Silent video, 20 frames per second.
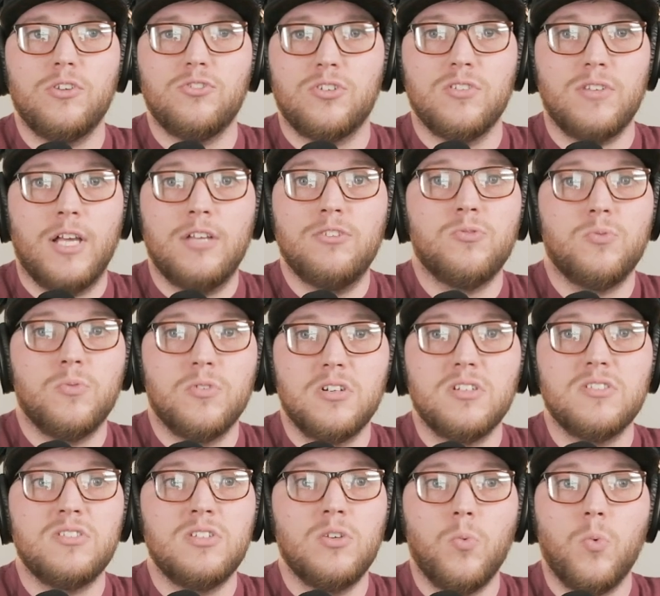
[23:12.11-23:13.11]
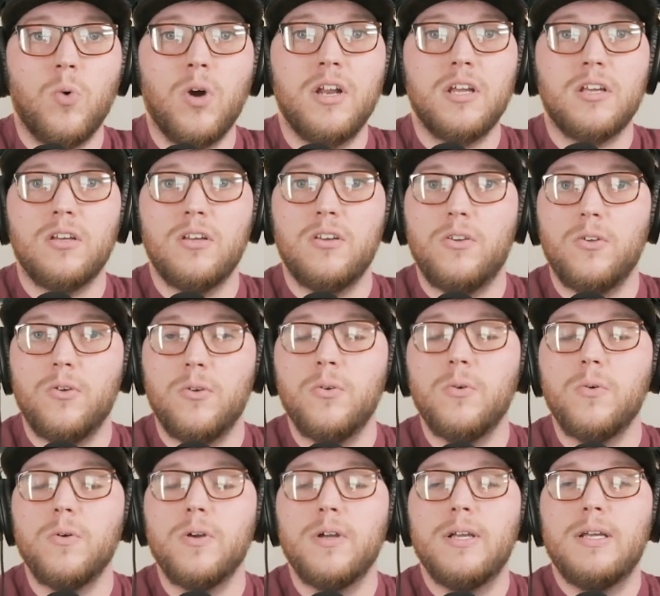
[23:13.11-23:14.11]
because I just wanted to see what it could
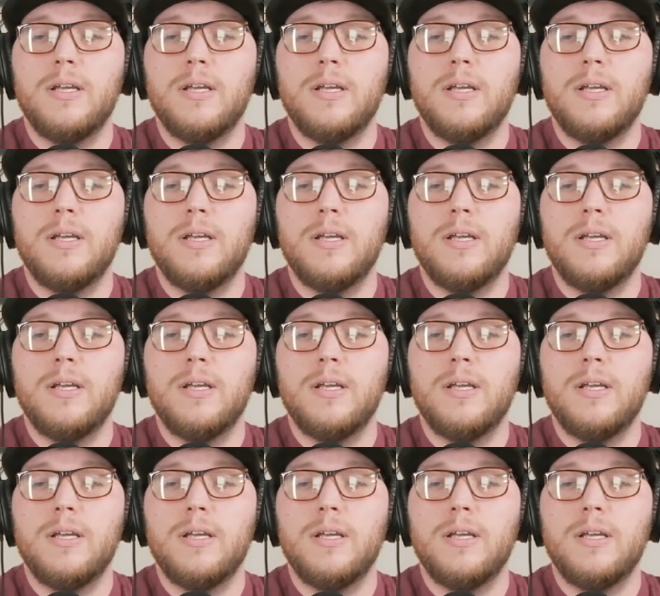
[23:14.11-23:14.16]
do.